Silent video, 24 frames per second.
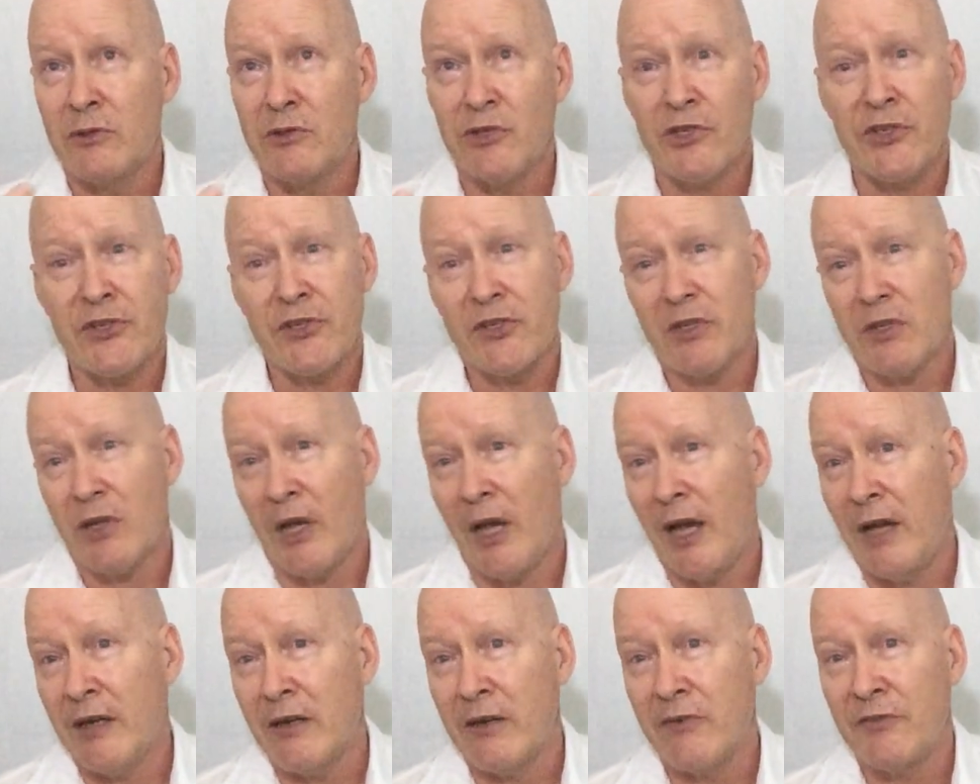just
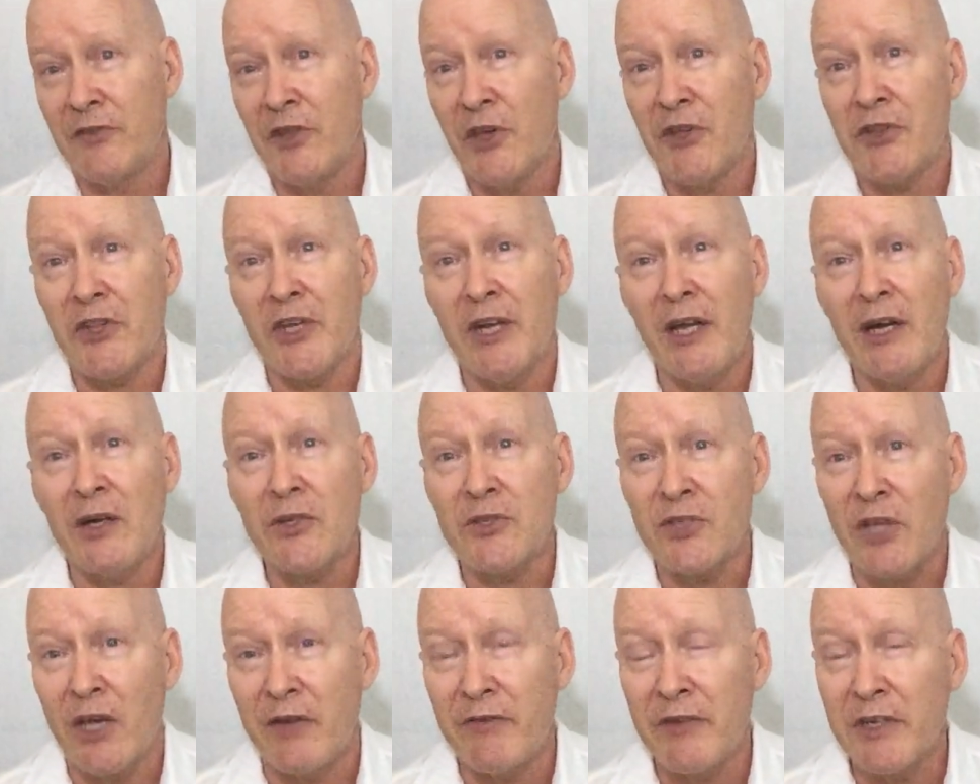if nothing
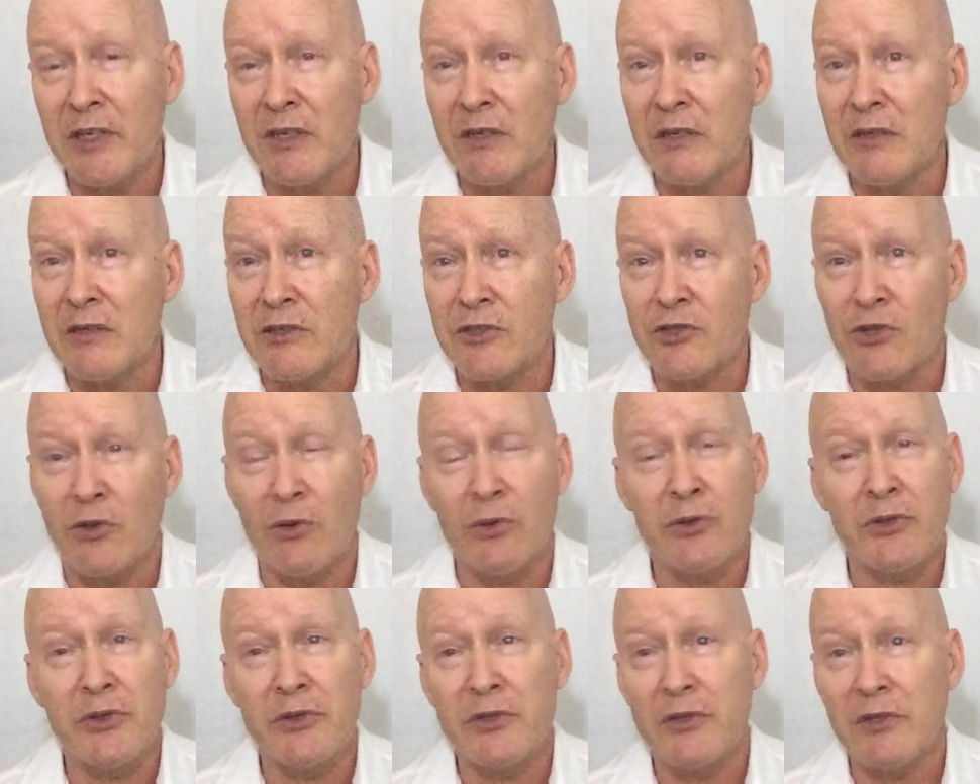else, having a
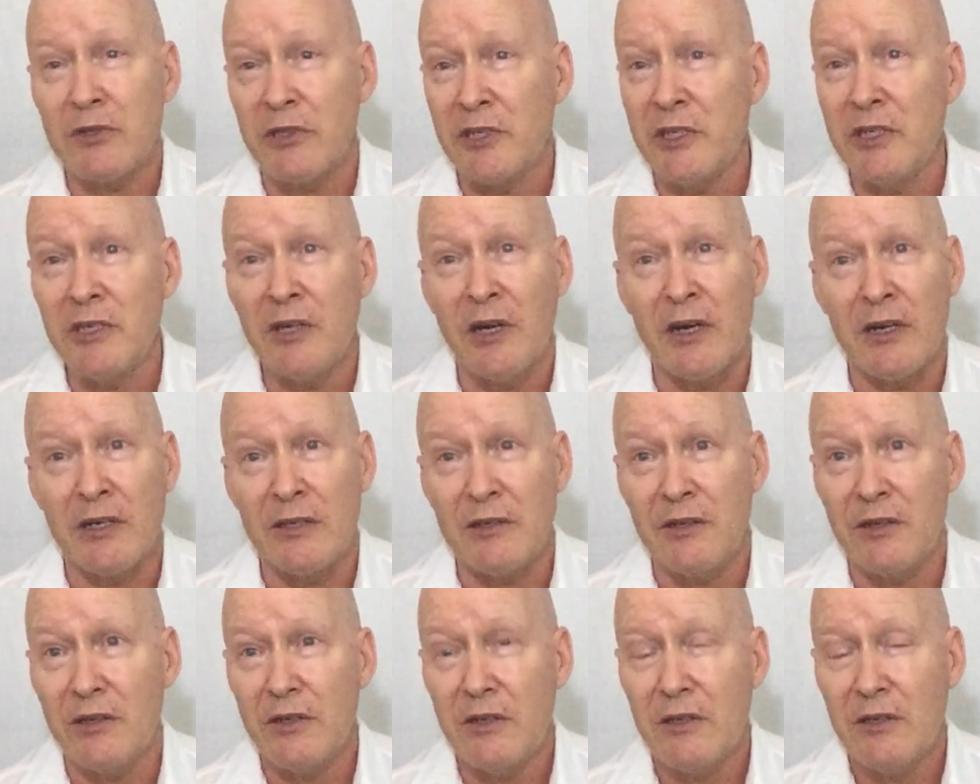shoulder to lean
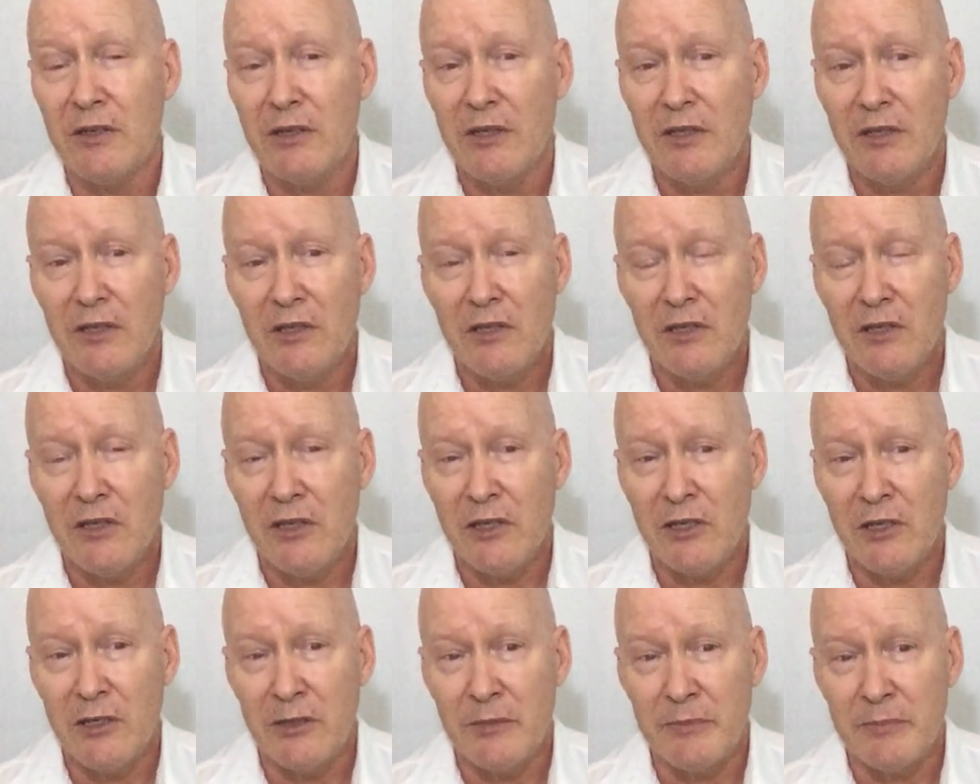
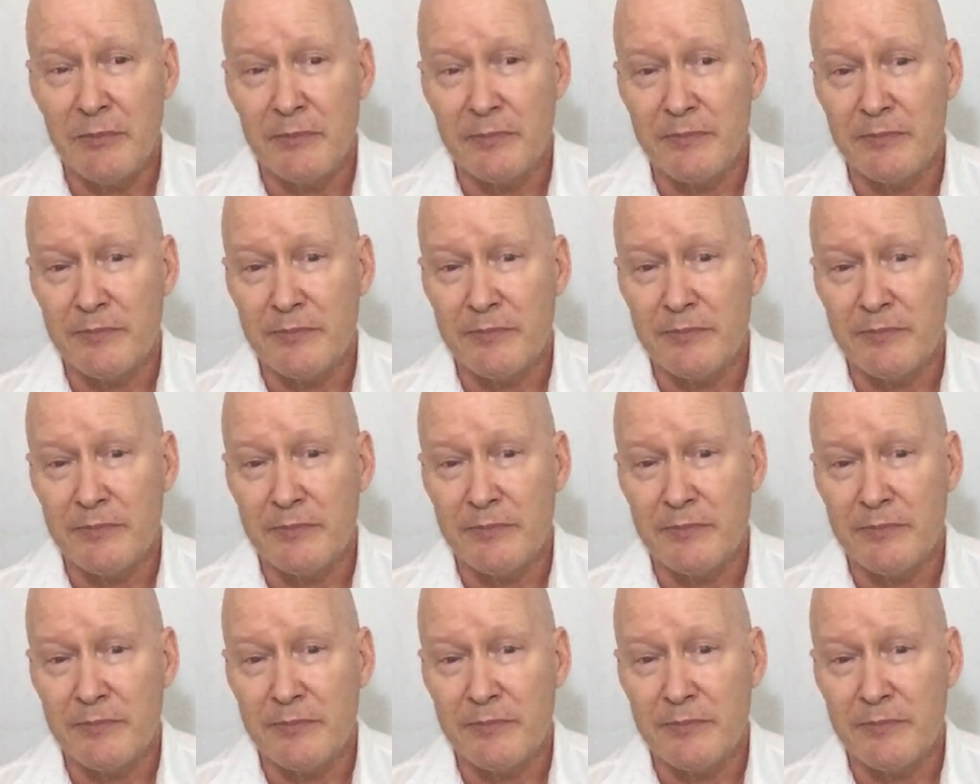on,